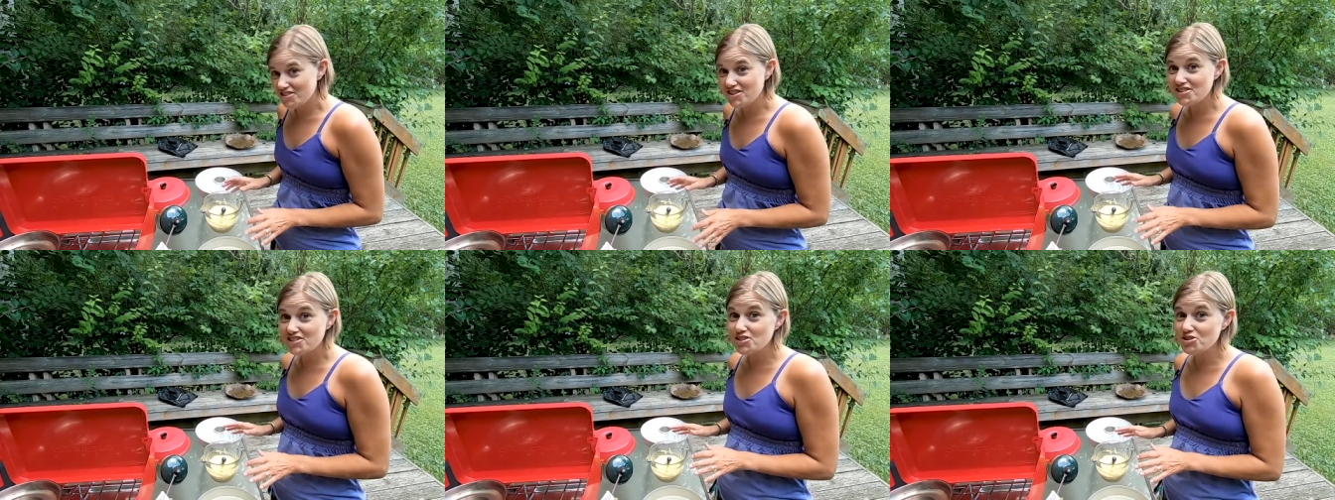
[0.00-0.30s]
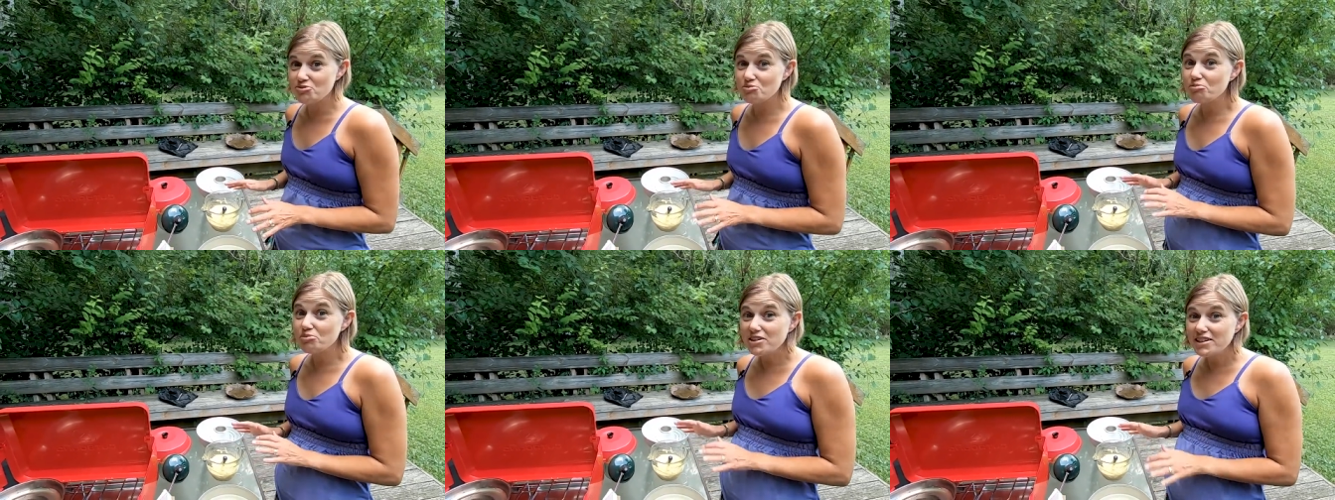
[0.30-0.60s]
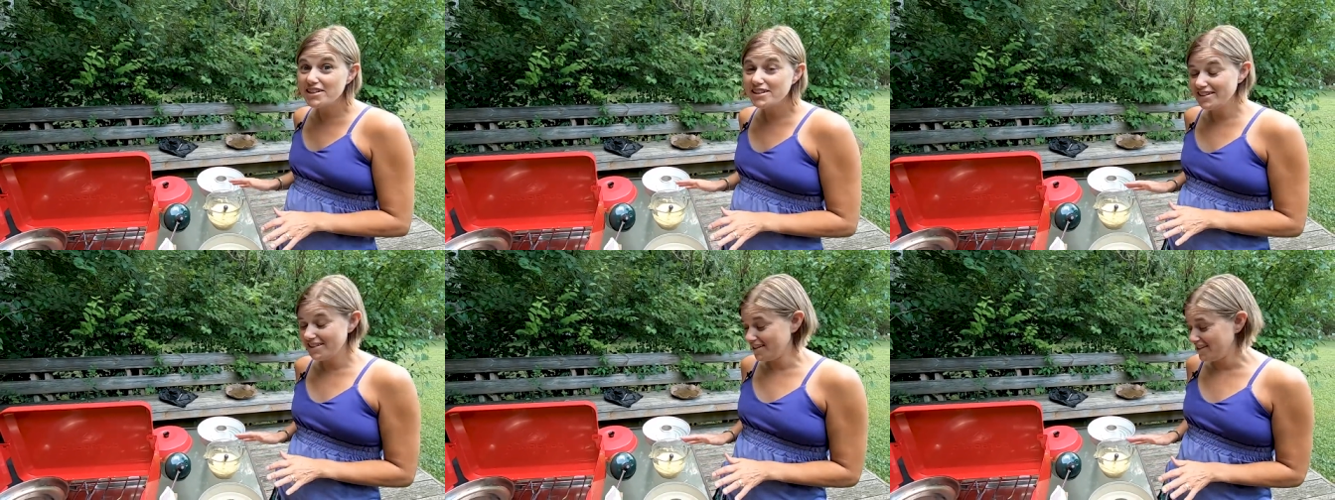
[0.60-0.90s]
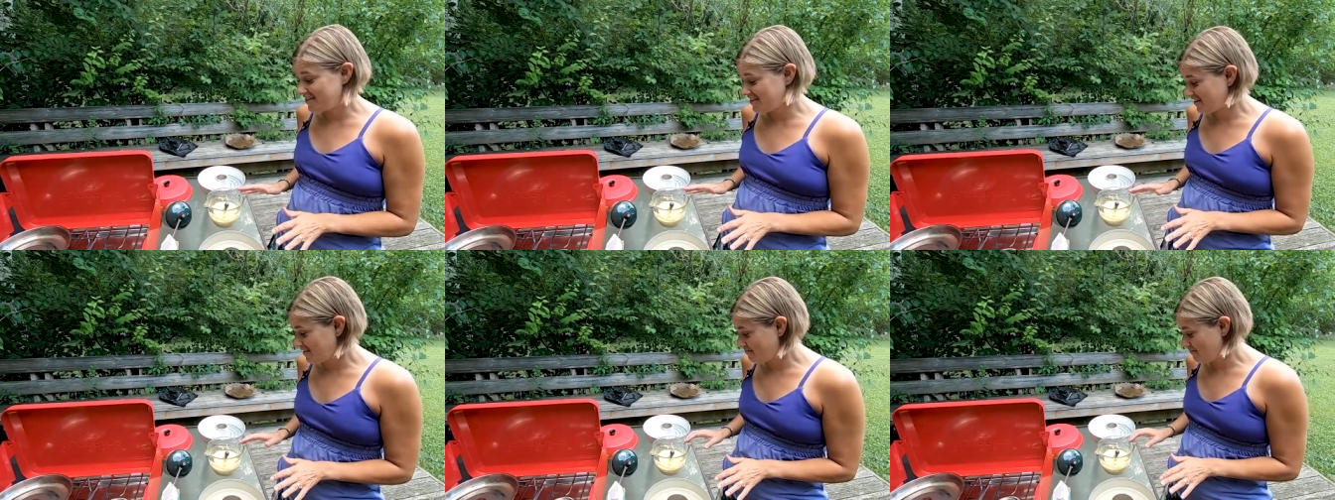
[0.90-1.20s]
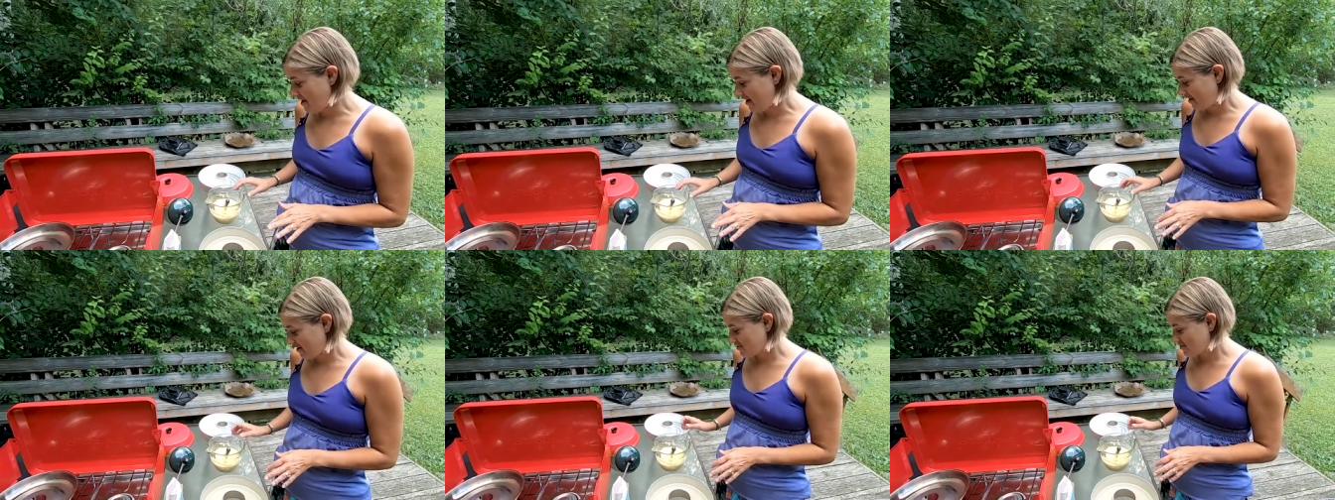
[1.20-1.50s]
This is really easy to
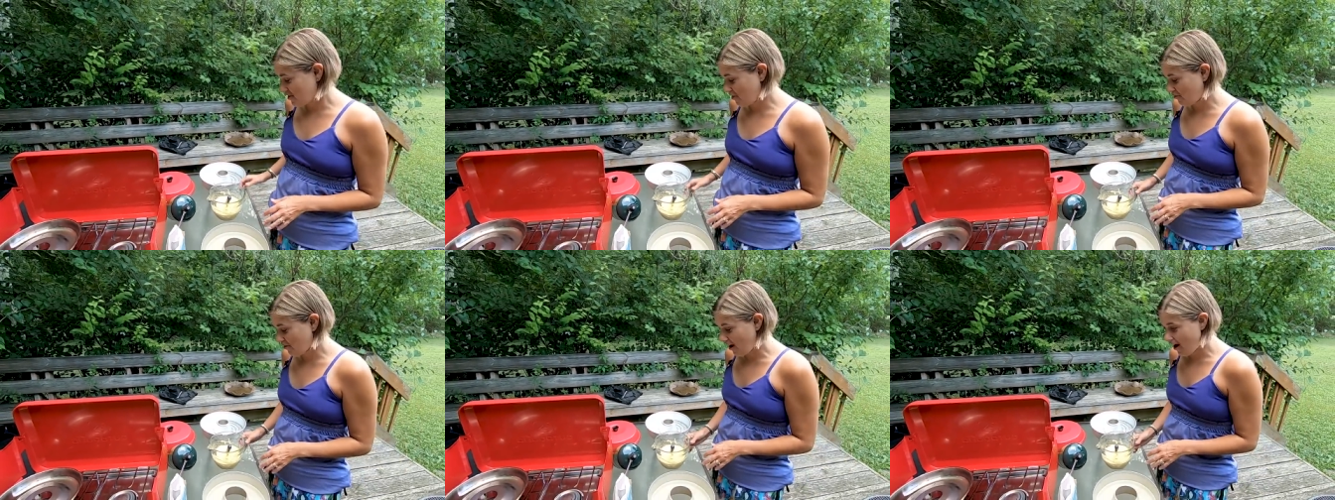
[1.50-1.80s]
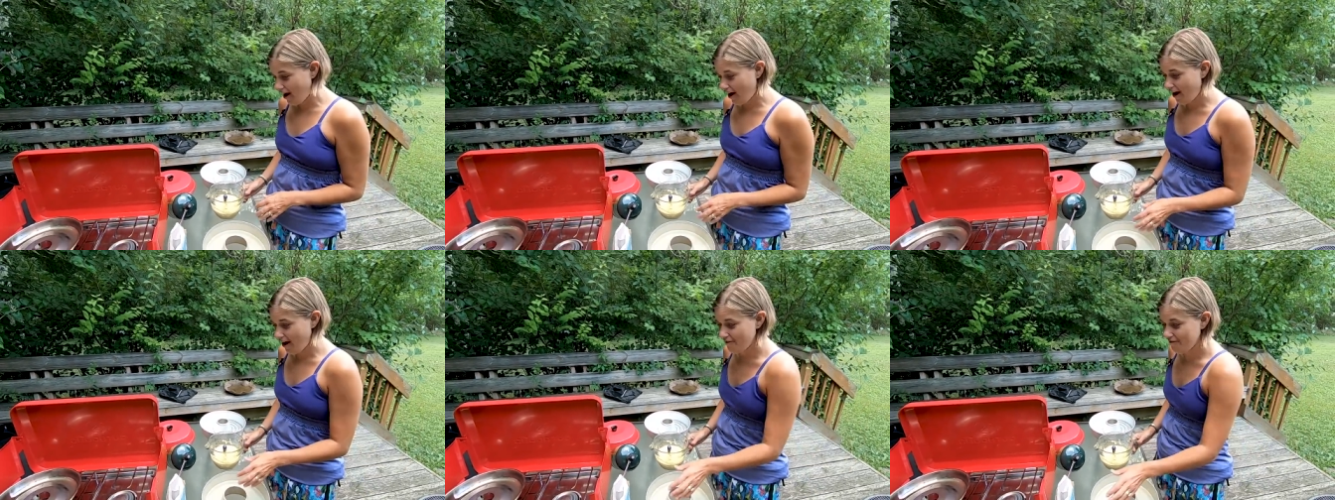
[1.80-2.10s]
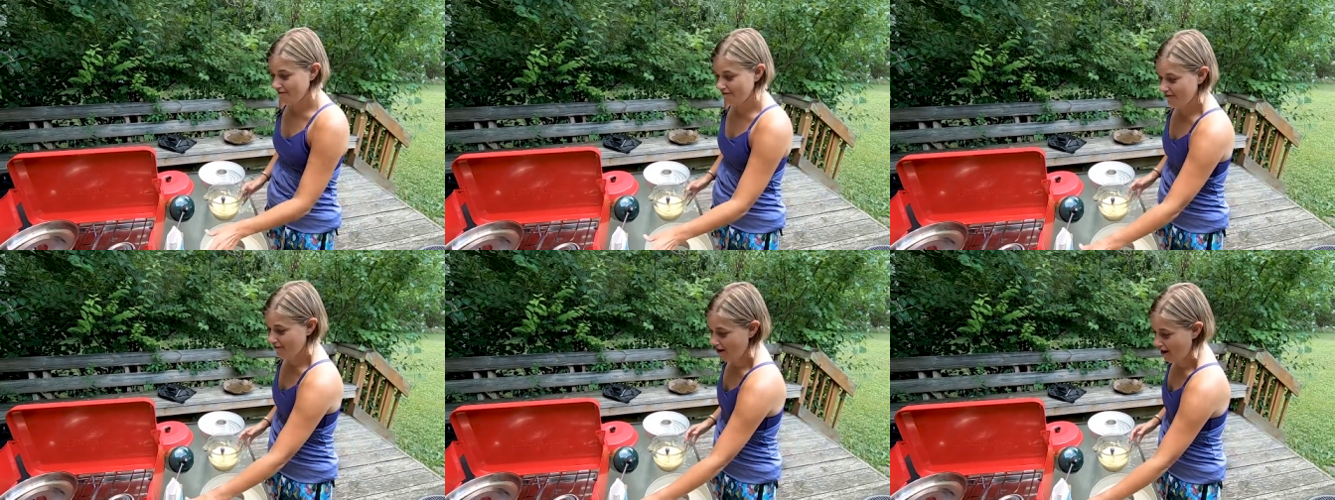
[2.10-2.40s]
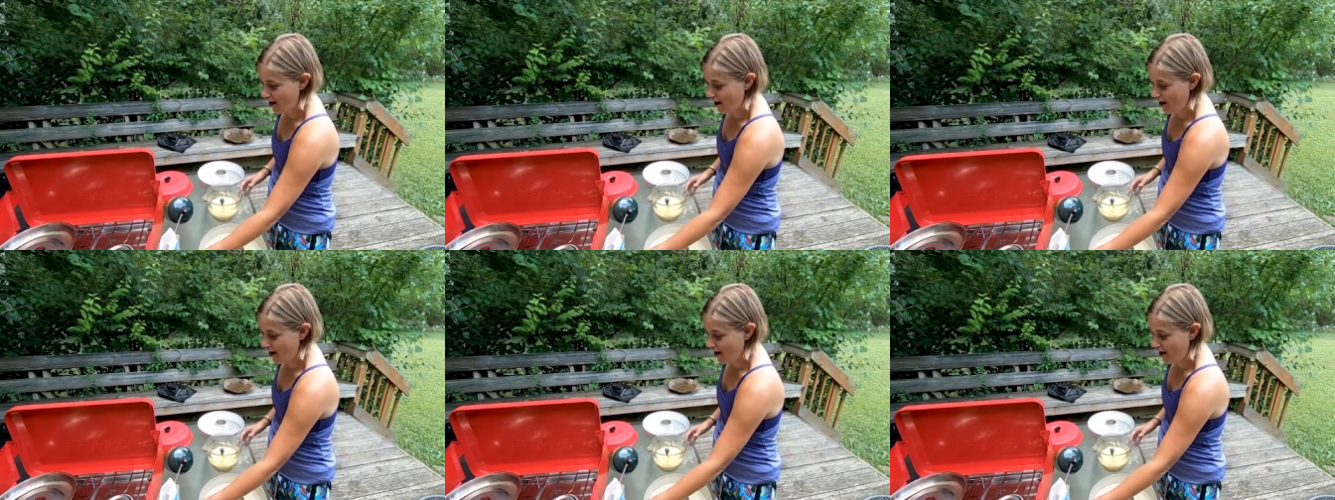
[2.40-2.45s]
make. So I've,